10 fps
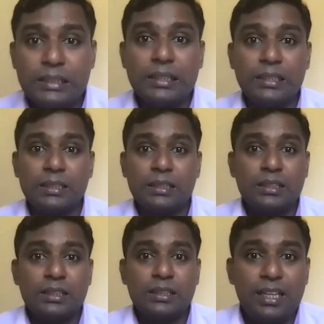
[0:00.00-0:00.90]
isn't it
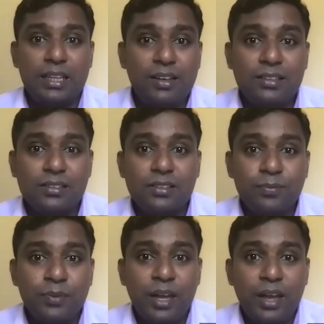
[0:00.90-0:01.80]
otherwise
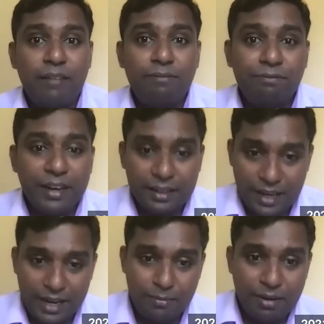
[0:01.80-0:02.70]
every
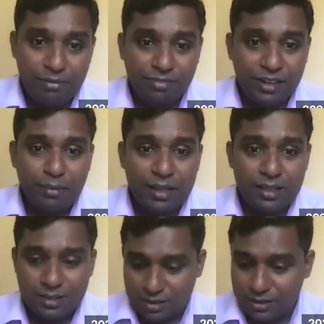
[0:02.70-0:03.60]
time every
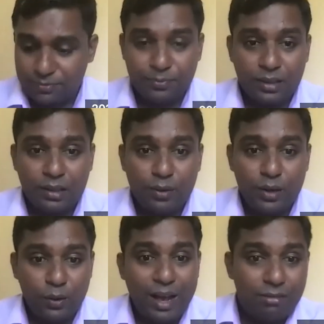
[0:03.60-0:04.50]
month uh, when
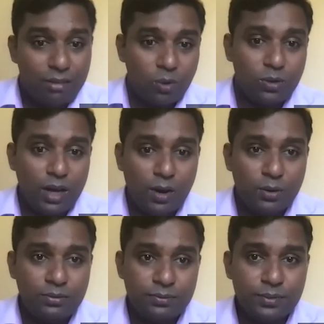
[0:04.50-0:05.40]
you have
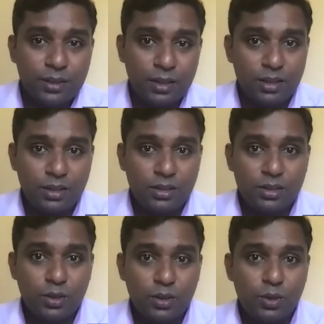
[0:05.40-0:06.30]
lockdown
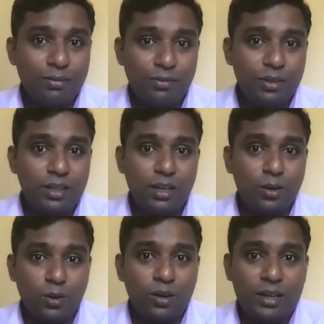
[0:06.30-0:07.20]
you have to think
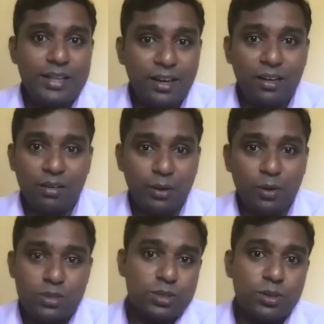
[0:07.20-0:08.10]
not only the economy
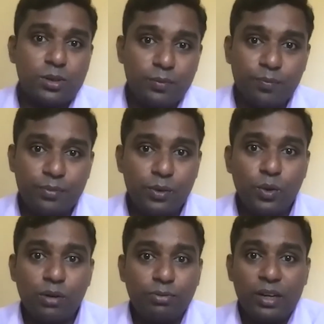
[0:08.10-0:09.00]
also
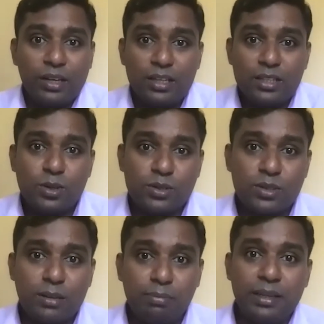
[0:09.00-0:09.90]
your follicles also
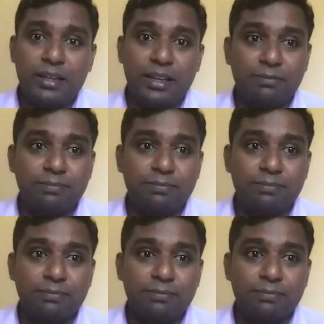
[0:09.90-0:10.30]
depleting